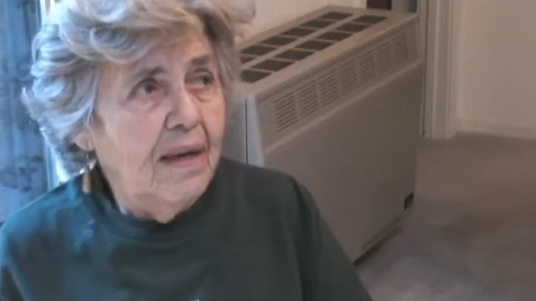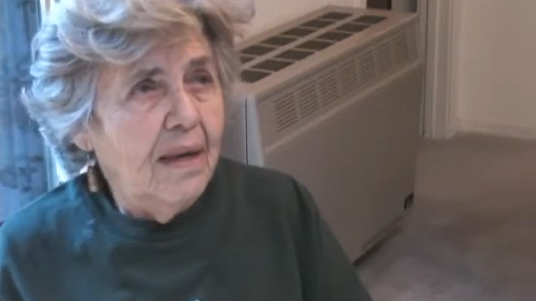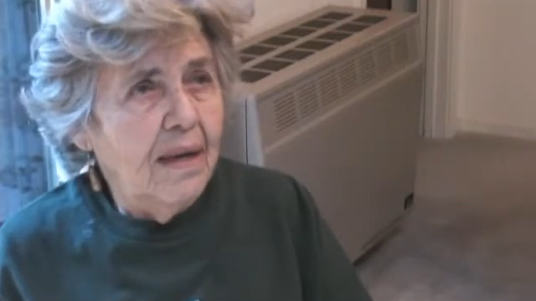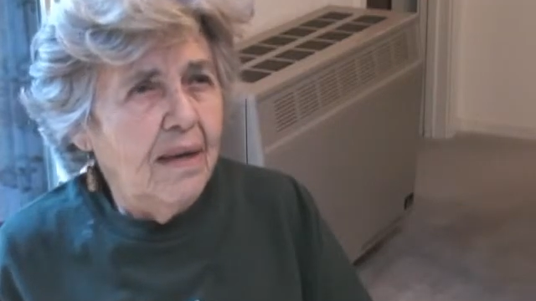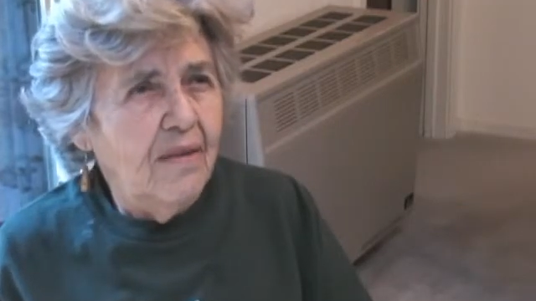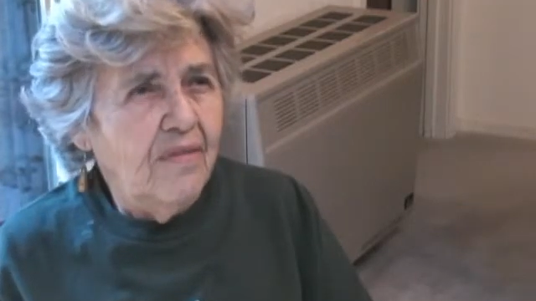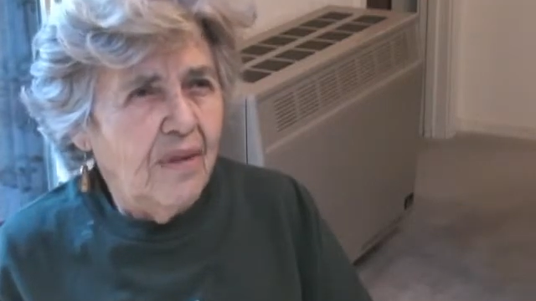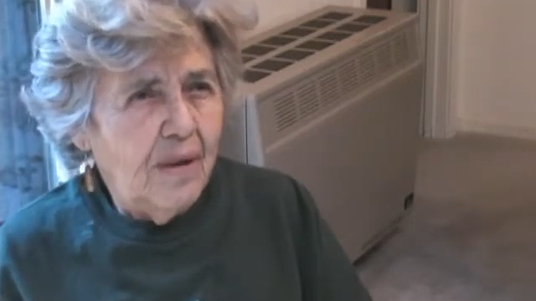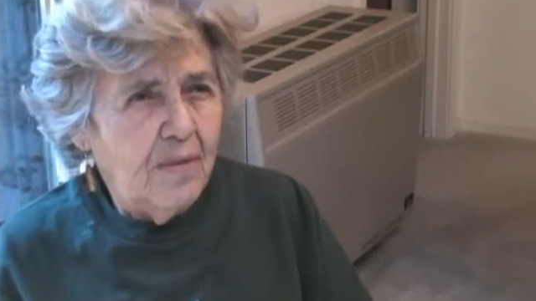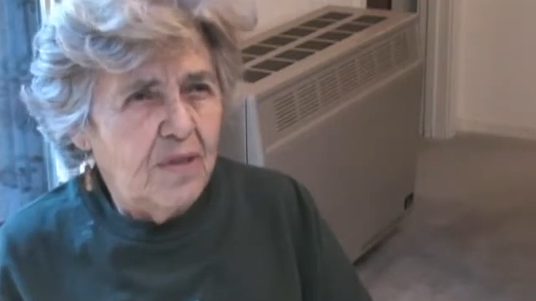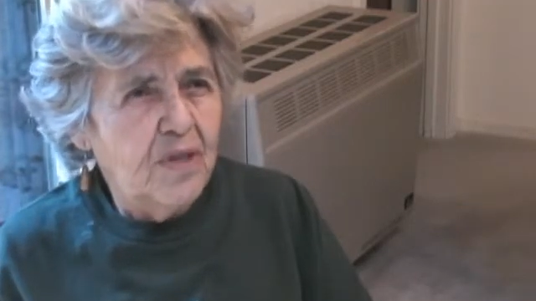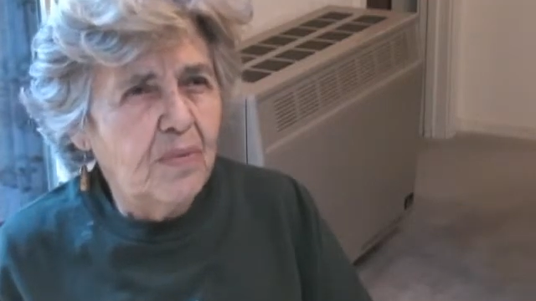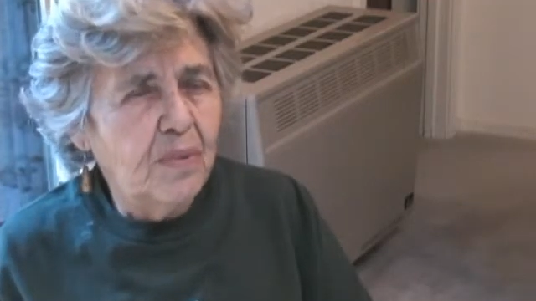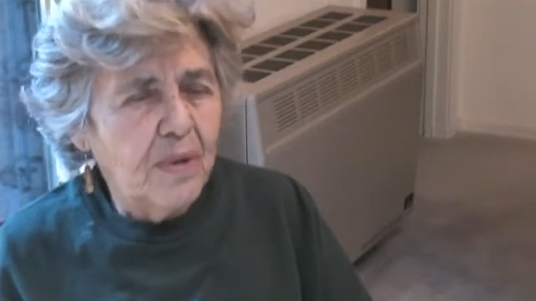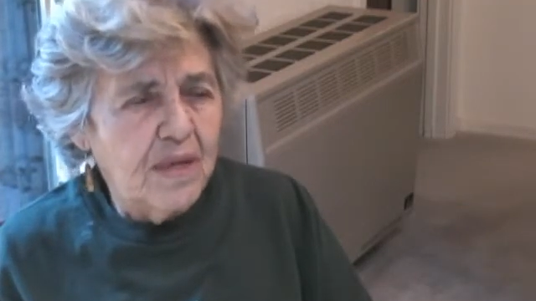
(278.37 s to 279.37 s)
And if I was
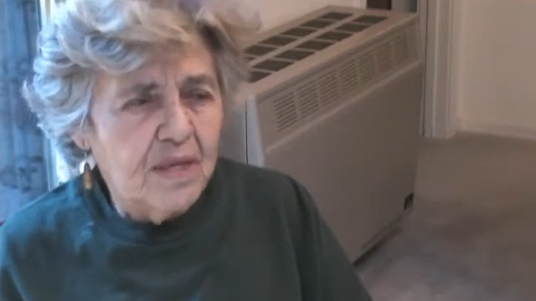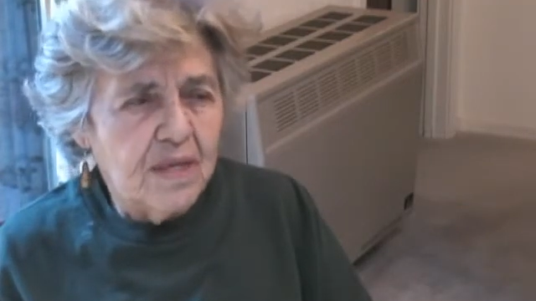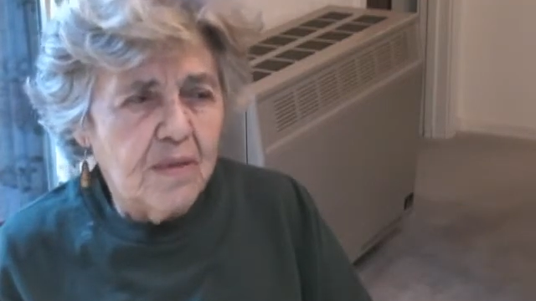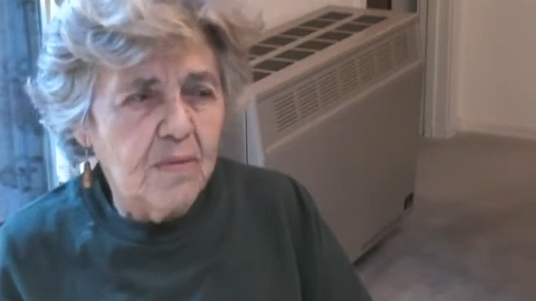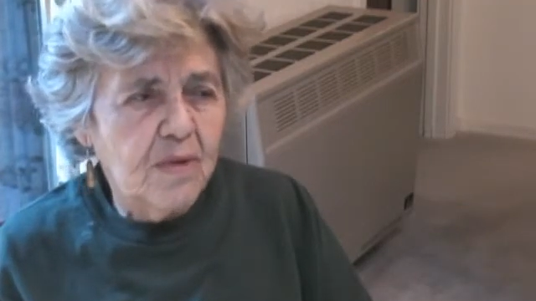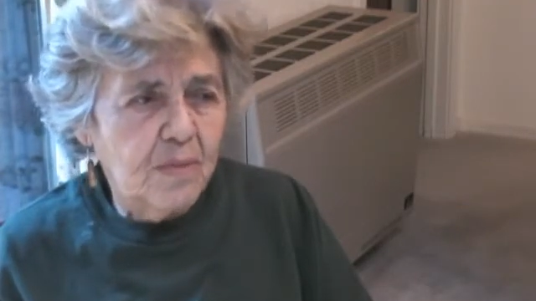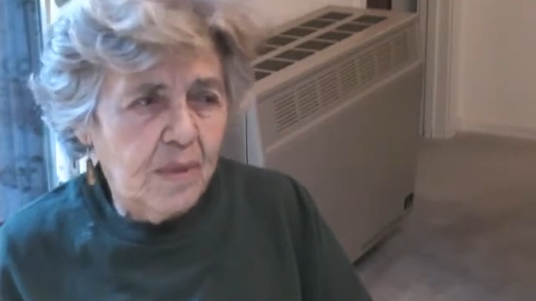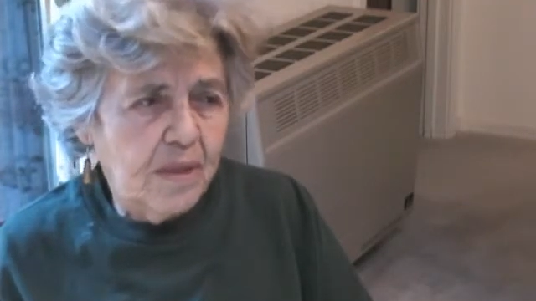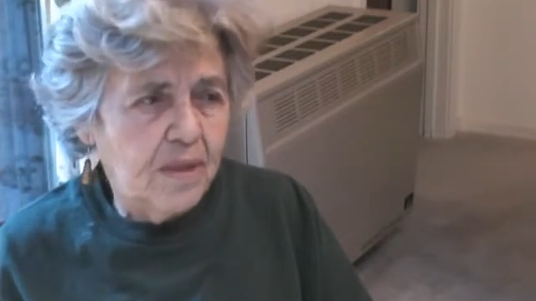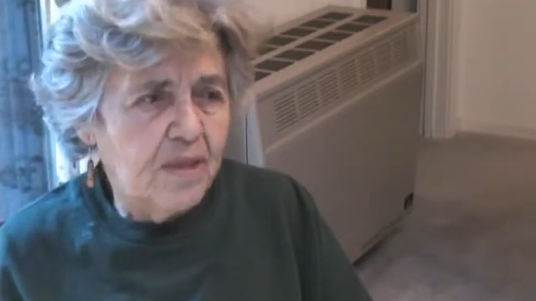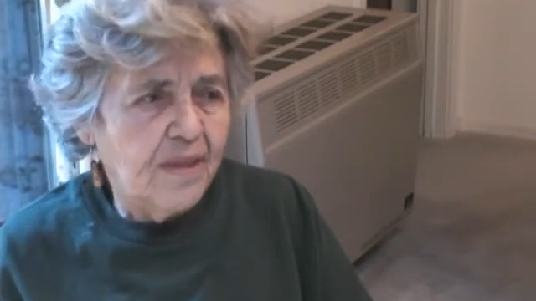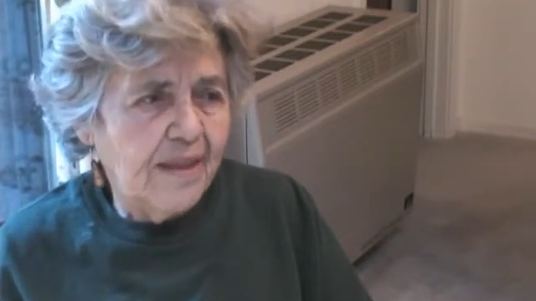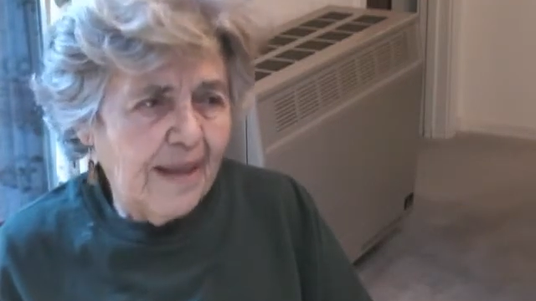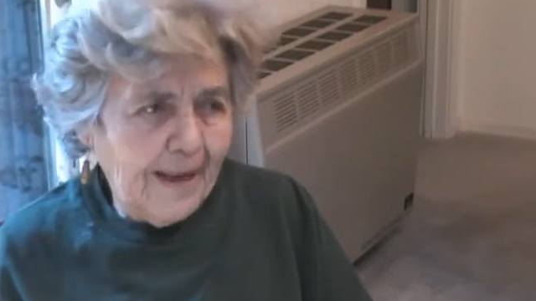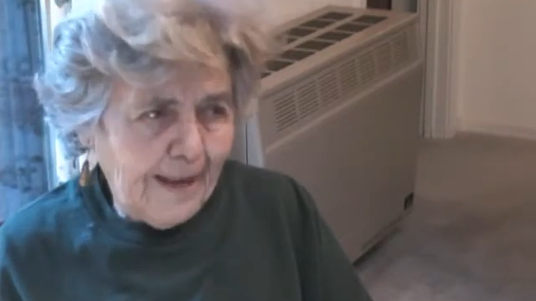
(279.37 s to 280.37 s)
depressed, it was because
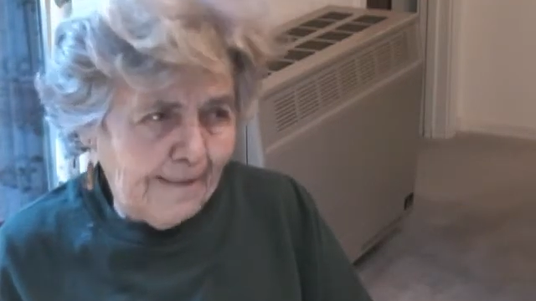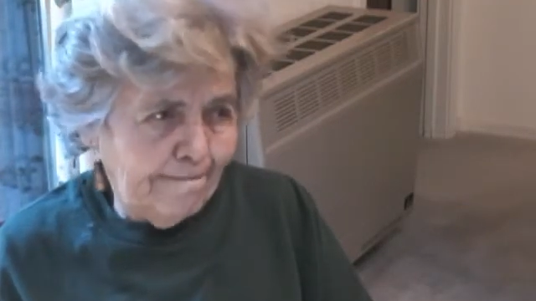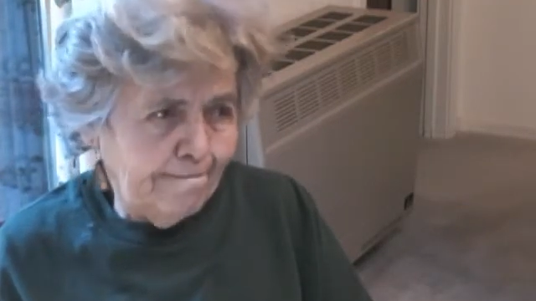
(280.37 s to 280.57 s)
of that.